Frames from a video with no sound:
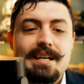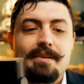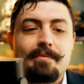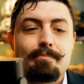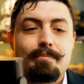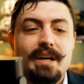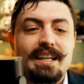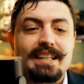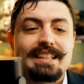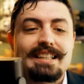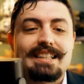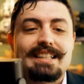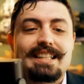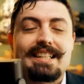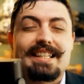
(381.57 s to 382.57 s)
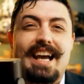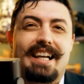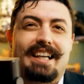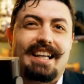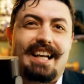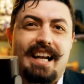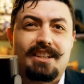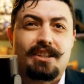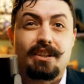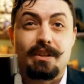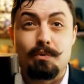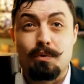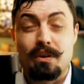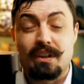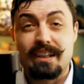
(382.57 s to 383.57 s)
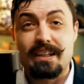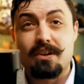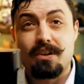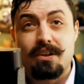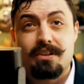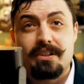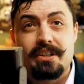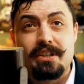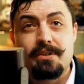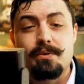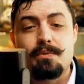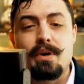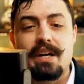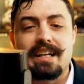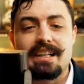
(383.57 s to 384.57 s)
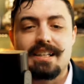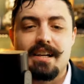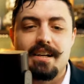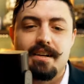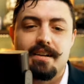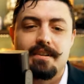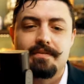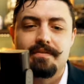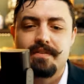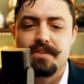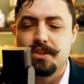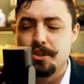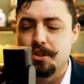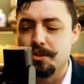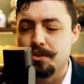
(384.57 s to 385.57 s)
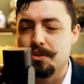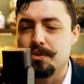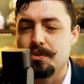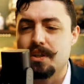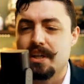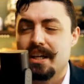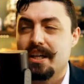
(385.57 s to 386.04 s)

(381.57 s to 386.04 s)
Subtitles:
but that can actually really hurt you when it comes to